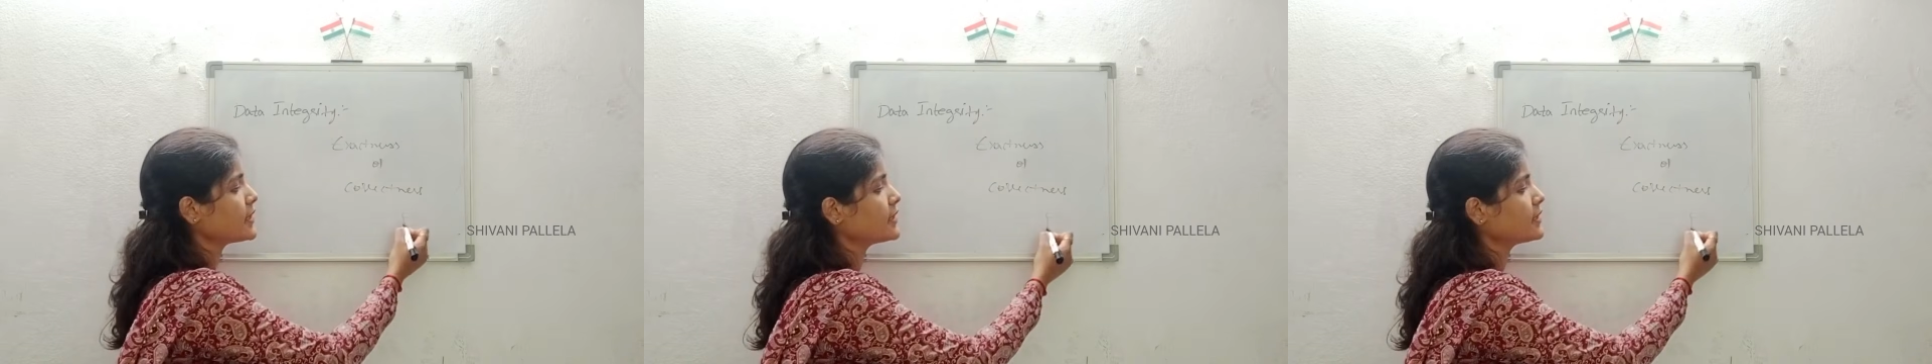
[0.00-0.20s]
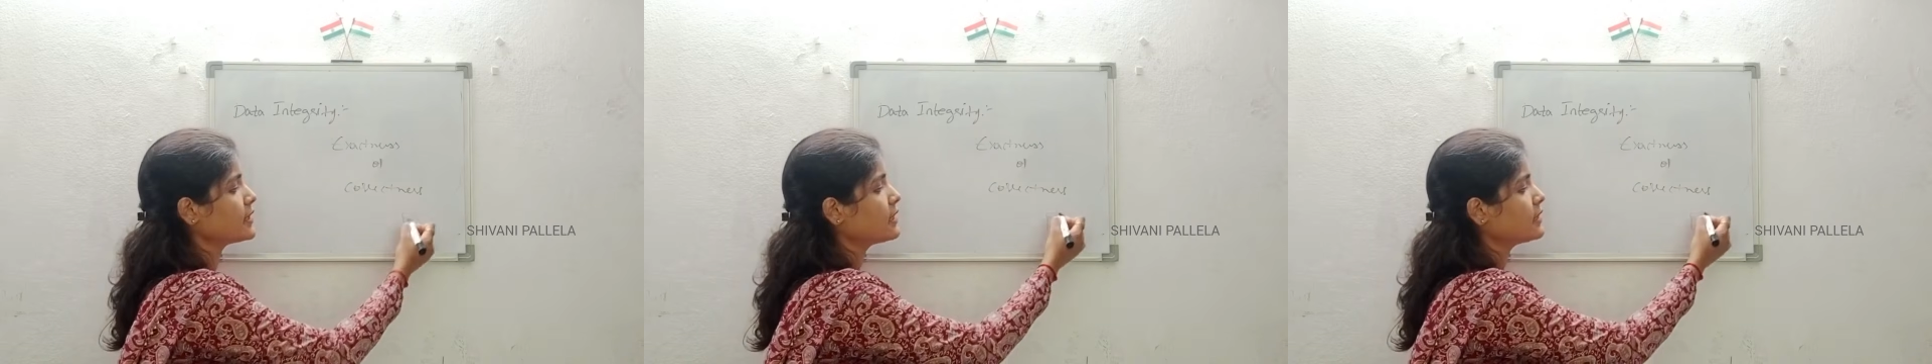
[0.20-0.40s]

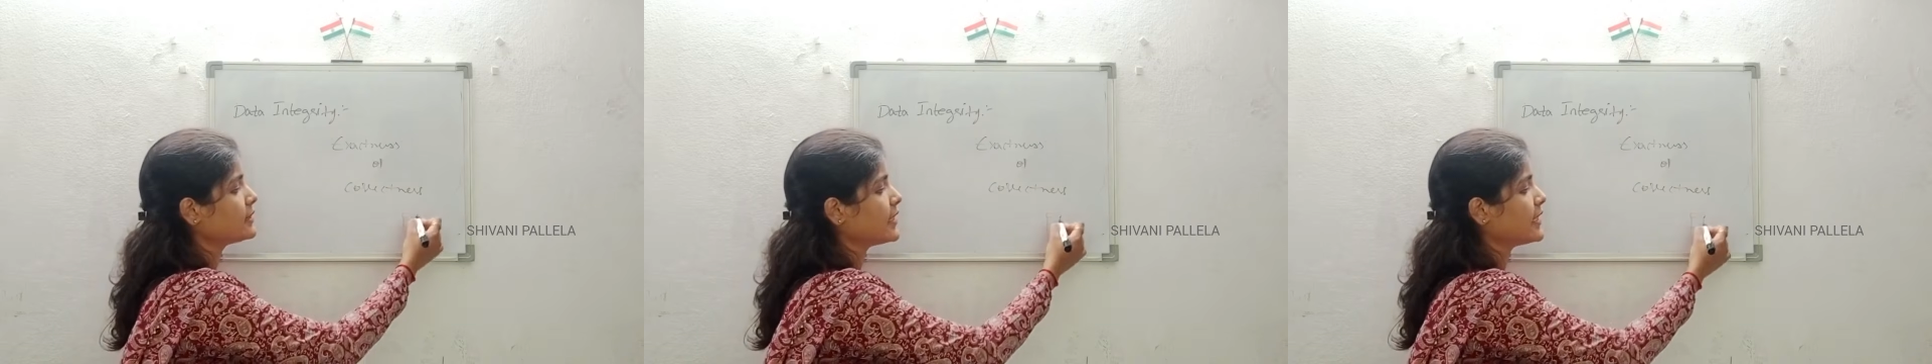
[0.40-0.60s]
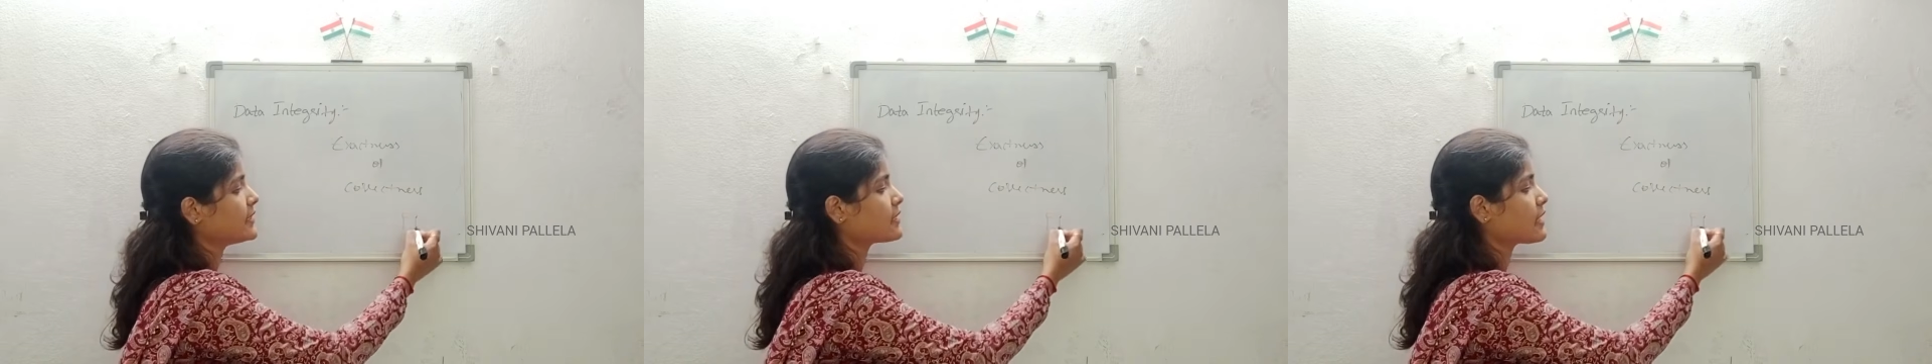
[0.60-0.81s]
in
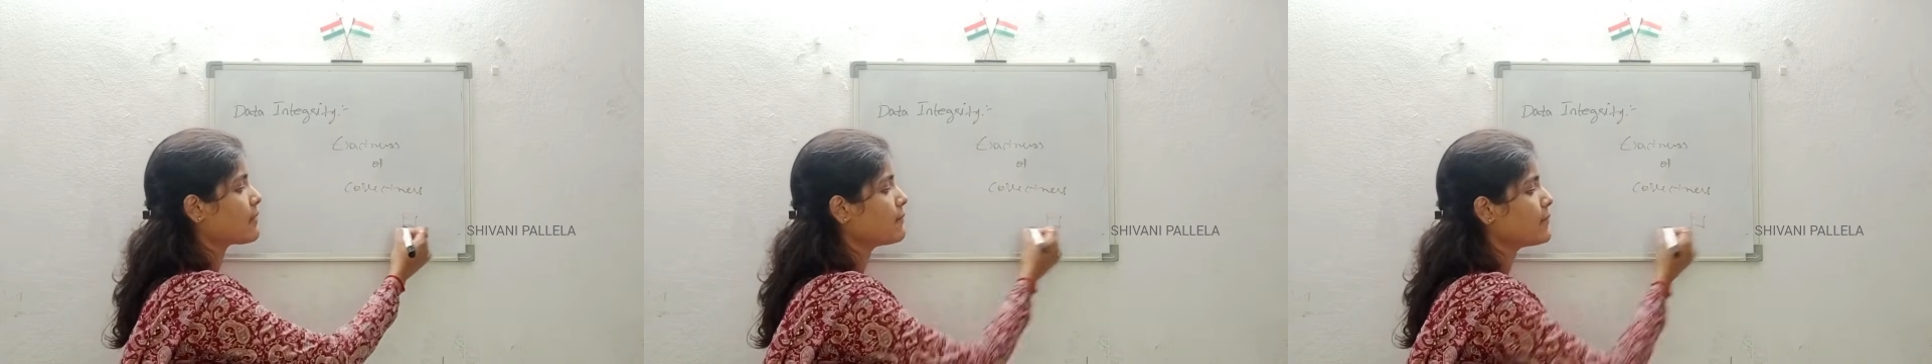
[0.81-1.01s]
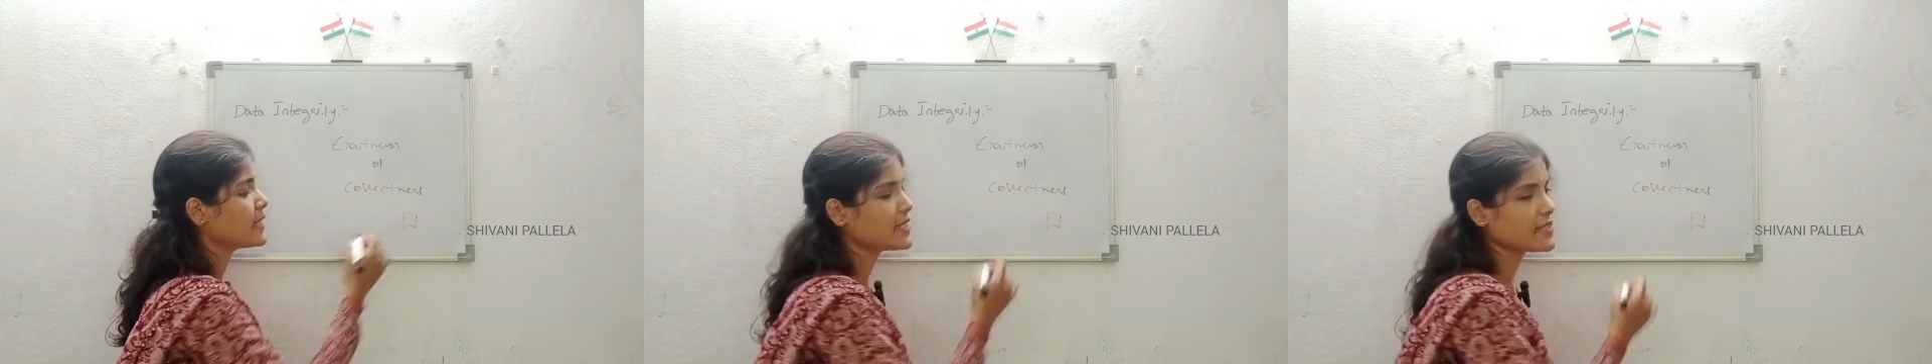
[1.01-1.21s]
the
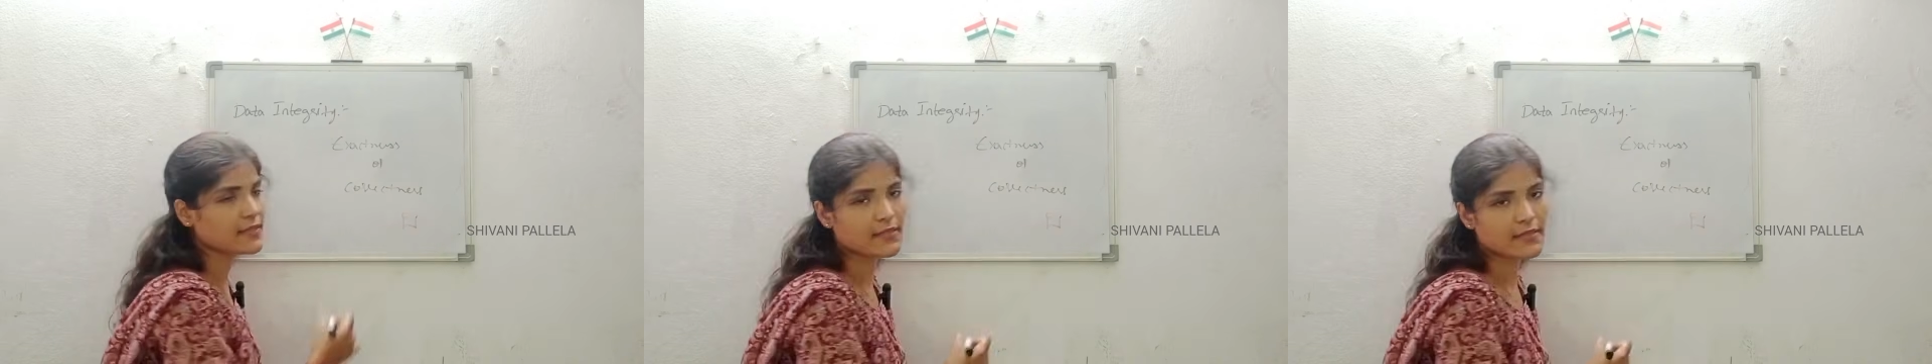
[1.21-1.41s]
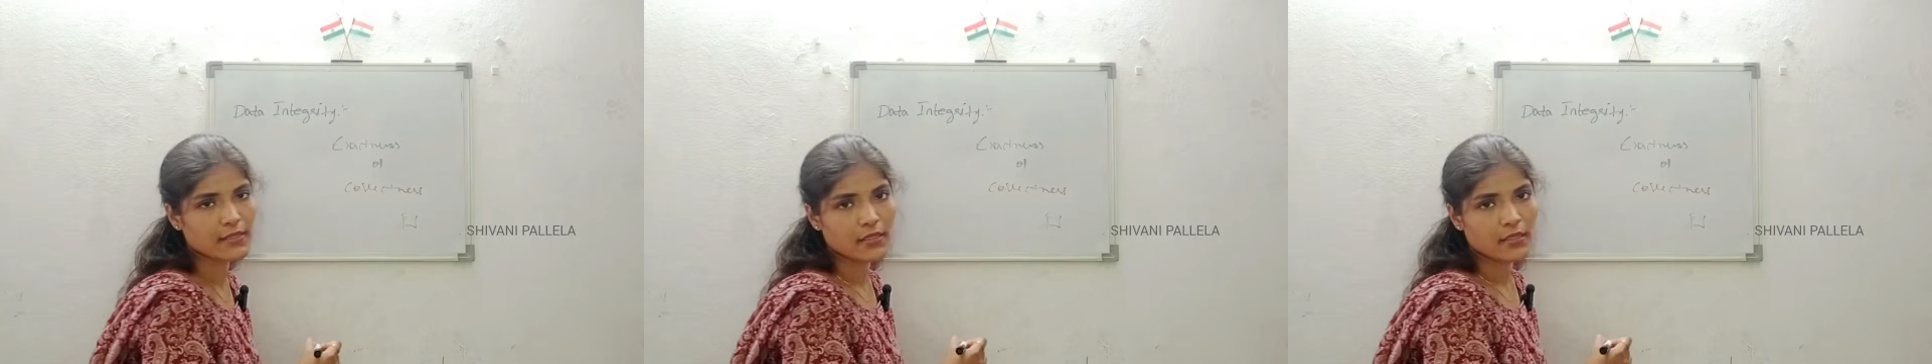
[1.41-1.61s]

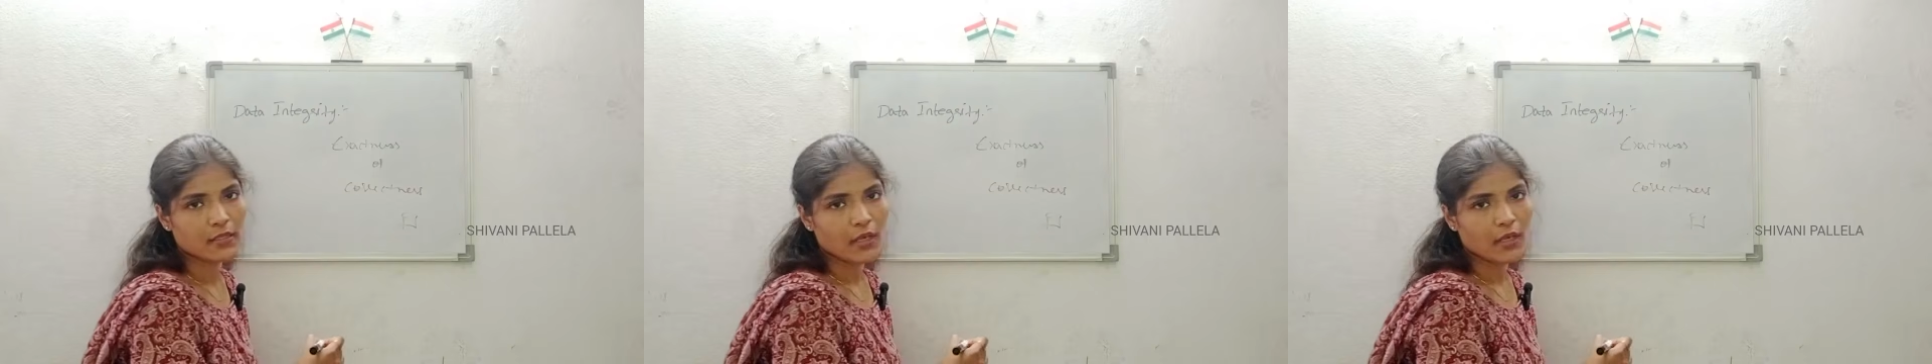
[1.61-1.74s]
database.